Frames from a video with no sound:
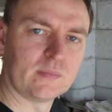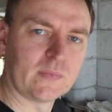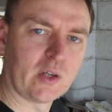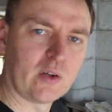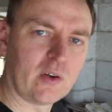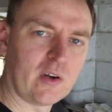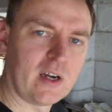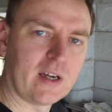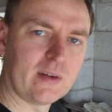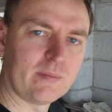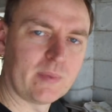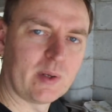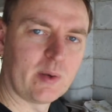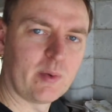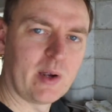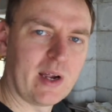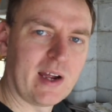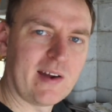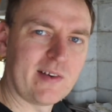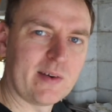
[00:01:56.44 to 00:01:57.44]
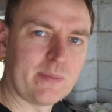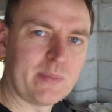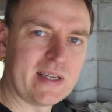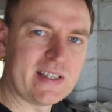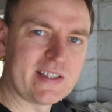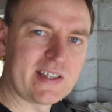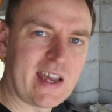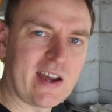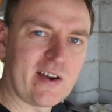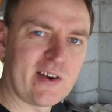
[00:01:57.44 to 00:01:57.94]
Alright, here we are in
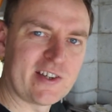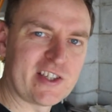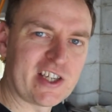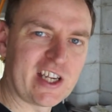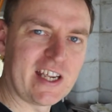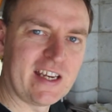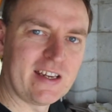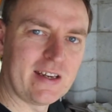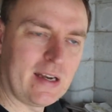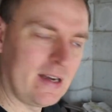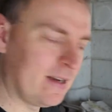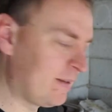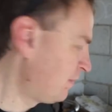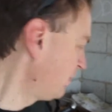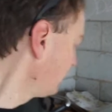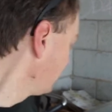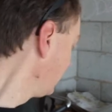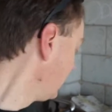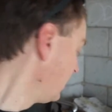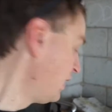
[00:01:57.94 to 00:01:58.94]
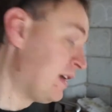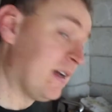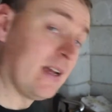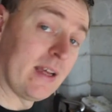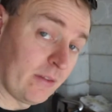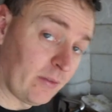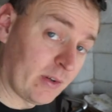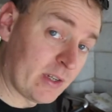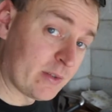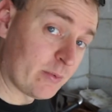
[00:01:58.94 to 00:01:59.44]
Pete's garage again.
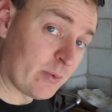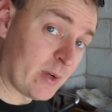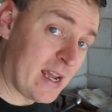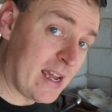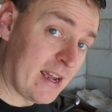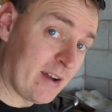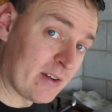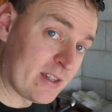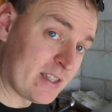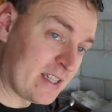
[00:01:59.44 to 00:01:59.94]
The reason we're here